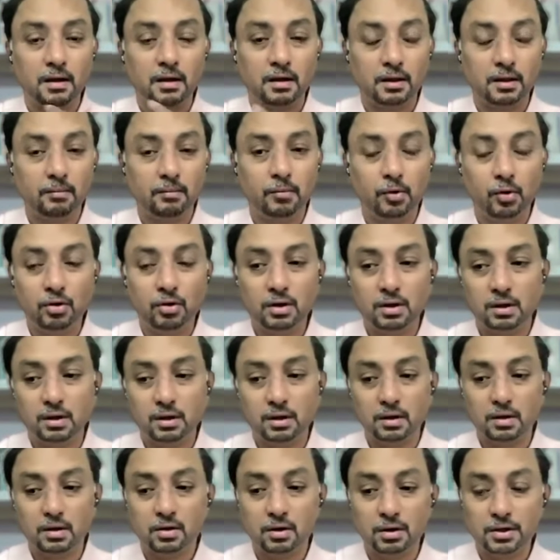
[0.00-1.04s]
The book
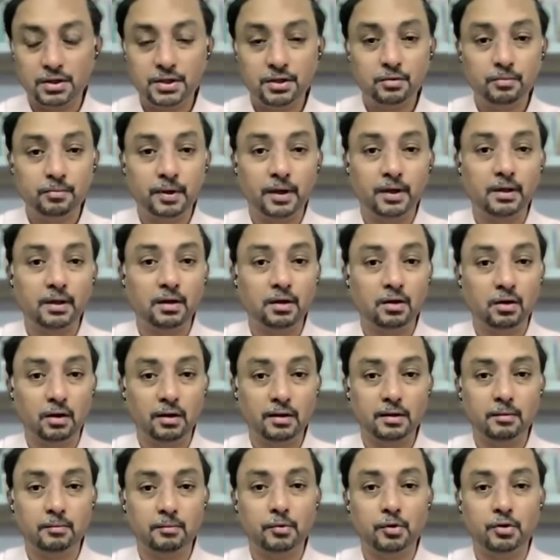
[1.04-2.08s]
Conscious Breathing
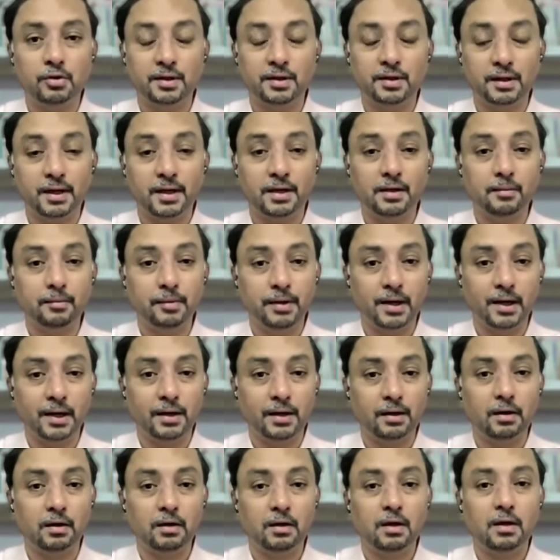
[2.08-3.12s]
talks about the science
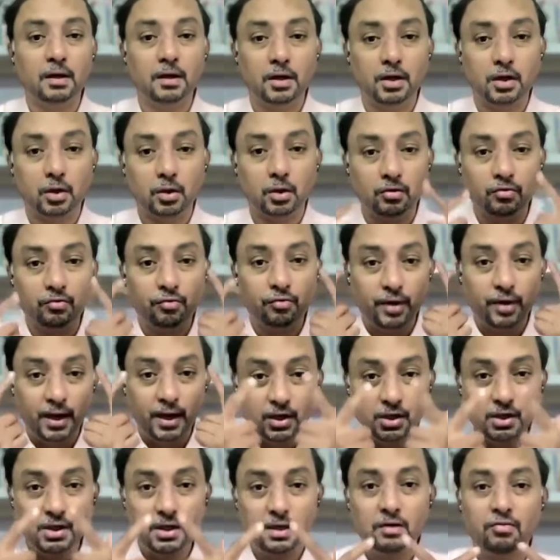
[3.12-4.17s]
behind it. Your
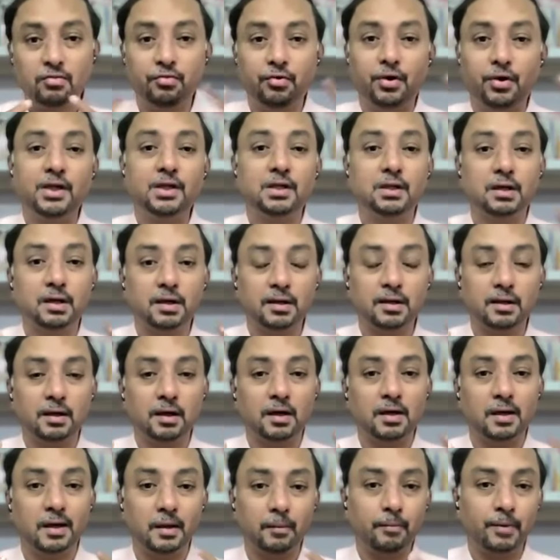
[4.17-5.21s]
facial features
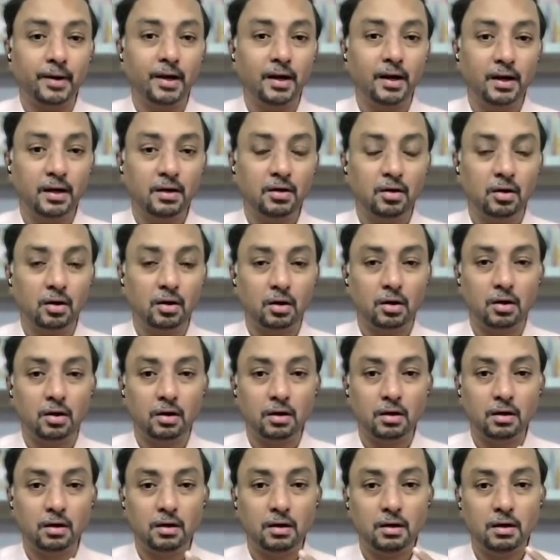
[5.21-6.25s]
are dependent
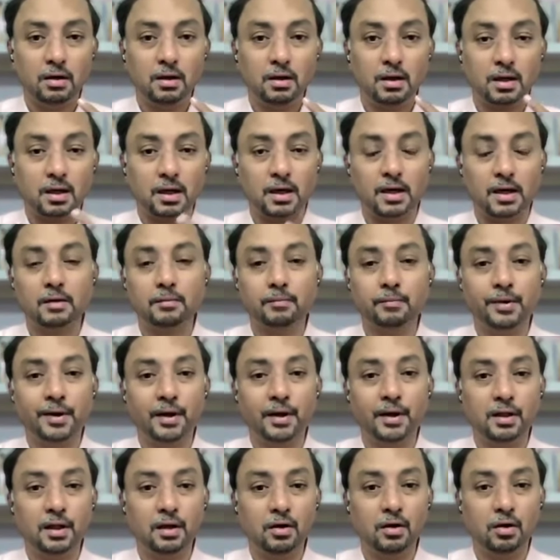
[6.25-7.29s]
on correct
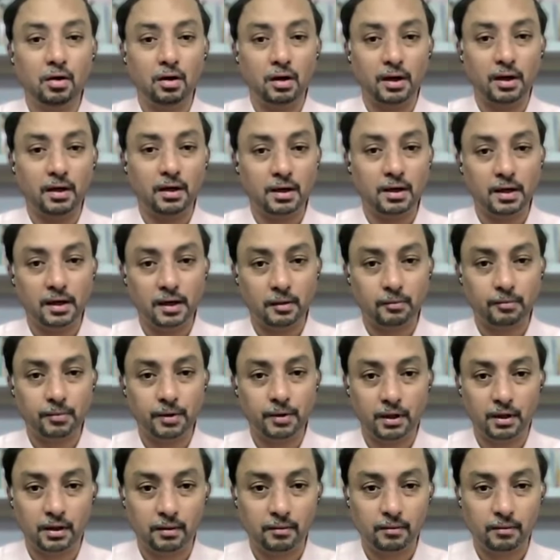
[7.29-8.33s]
breathing or incorrect
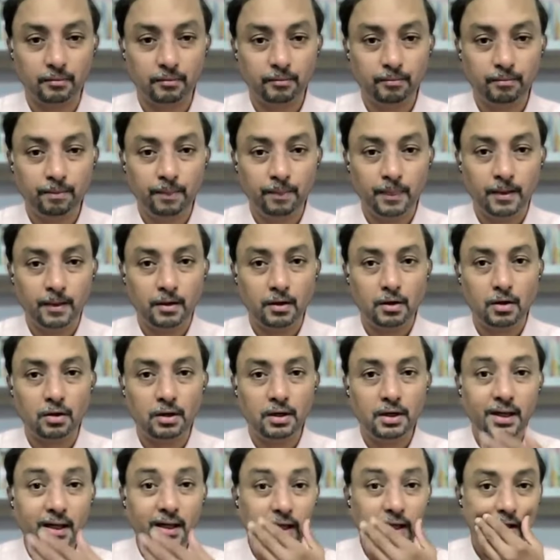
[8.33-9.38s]
breathing.
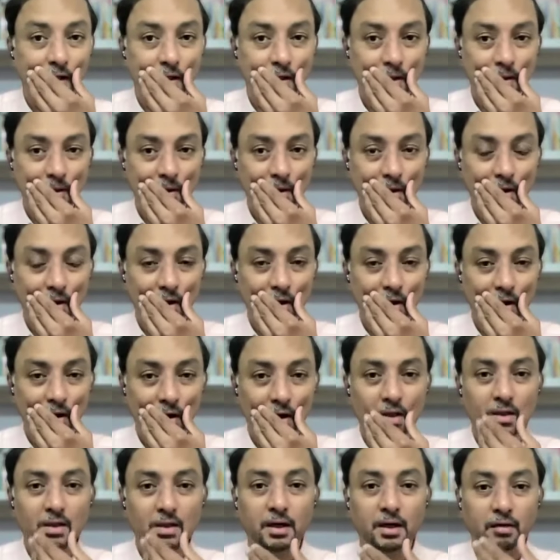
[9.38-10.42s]
Your teeth,
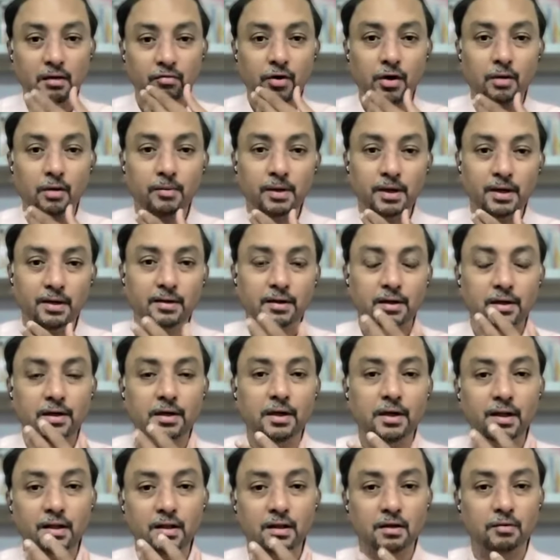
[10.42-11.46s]
all the deformities in
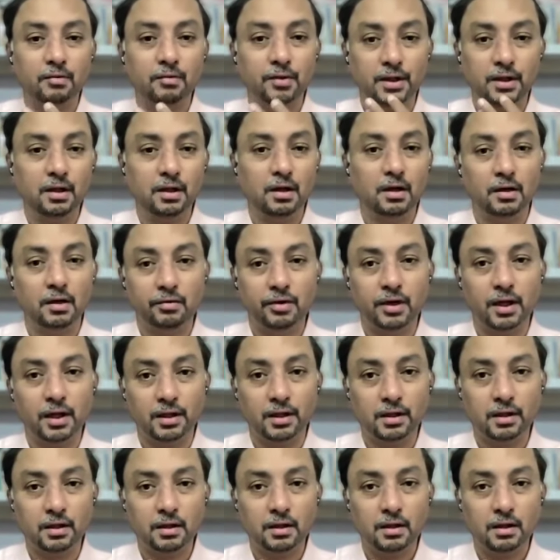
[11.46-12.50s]
teeth that we see
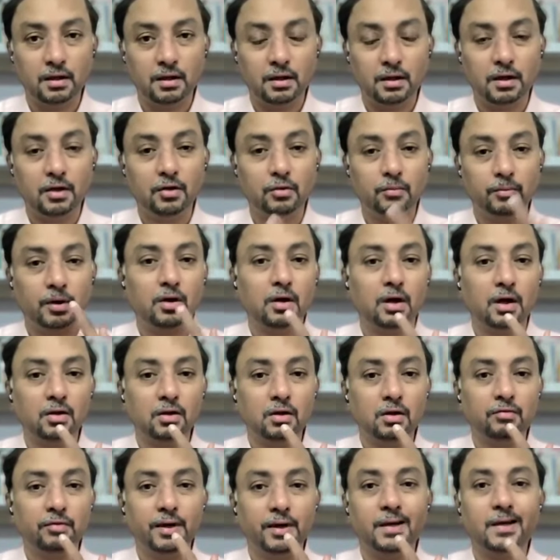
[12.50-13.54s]
nowadays is
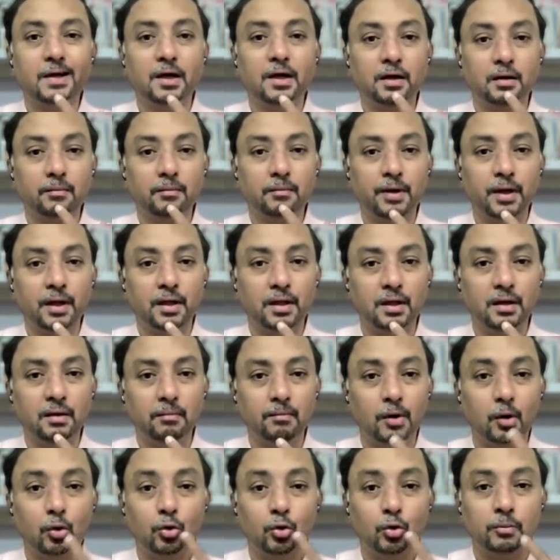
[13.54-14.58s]
because of incorrect
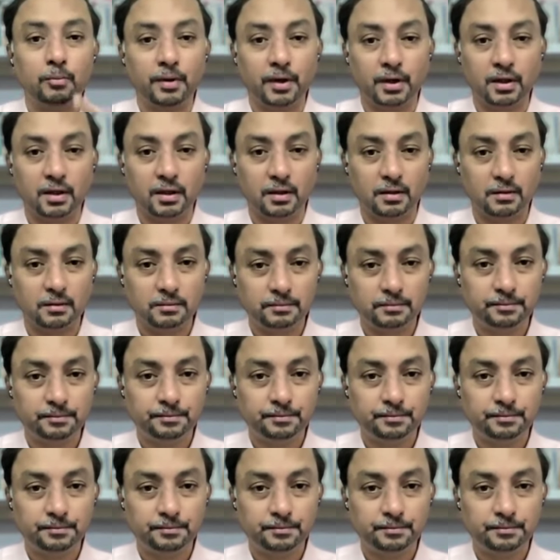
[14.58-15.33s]
breathing, mouth breathing,